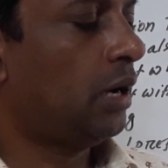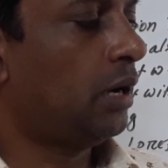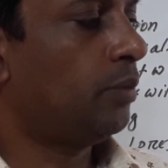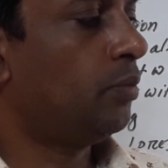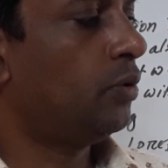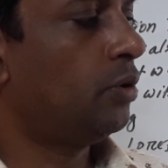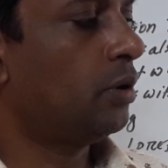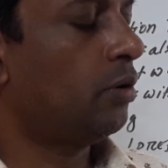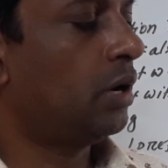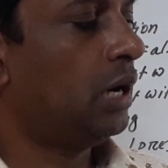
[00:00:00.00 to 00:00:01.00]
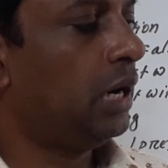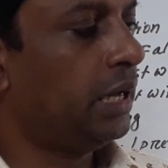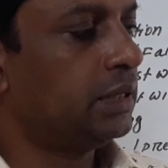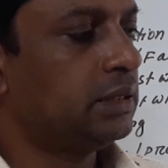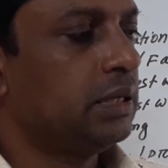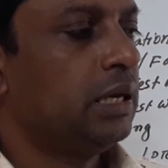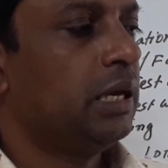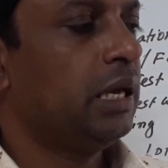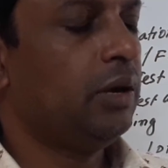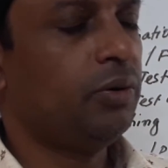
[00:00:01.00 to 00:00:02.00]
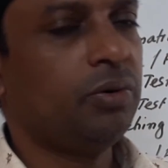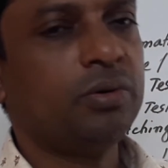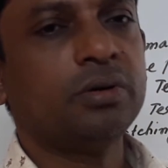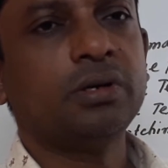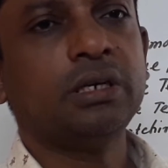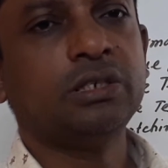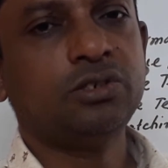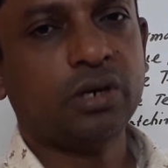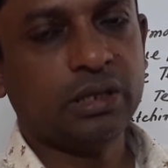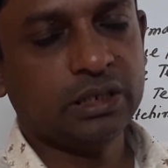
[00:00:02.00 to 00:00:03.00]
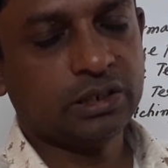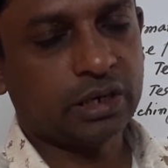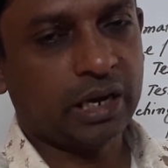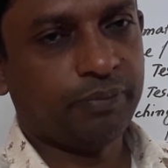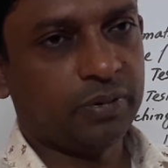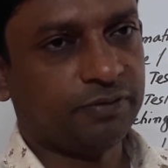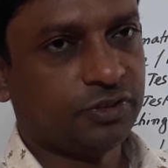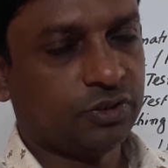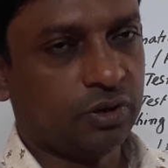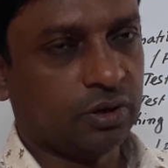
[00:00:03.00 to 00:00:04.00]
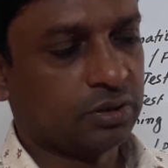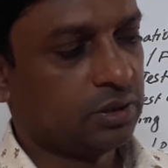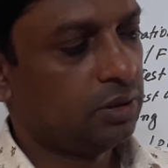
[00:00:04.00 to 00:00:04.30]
more or less, you enjoy this type of songs.